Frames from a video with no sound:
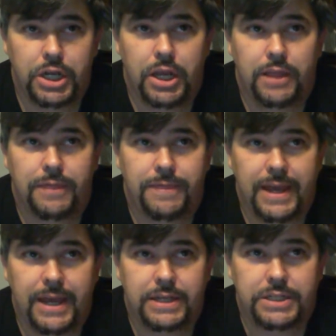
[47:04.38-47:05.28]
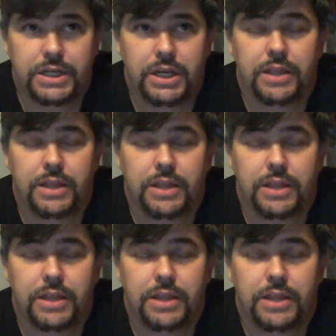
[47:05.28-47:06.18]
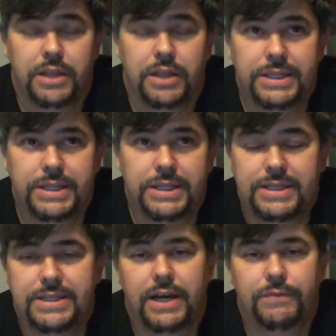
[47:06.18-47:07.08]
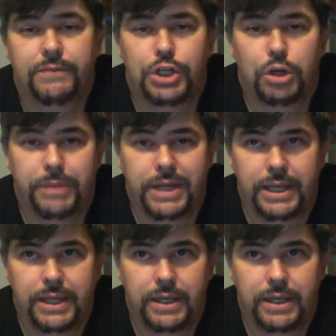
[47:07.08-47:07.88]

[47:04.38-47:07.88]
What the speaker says: that the princes of Germany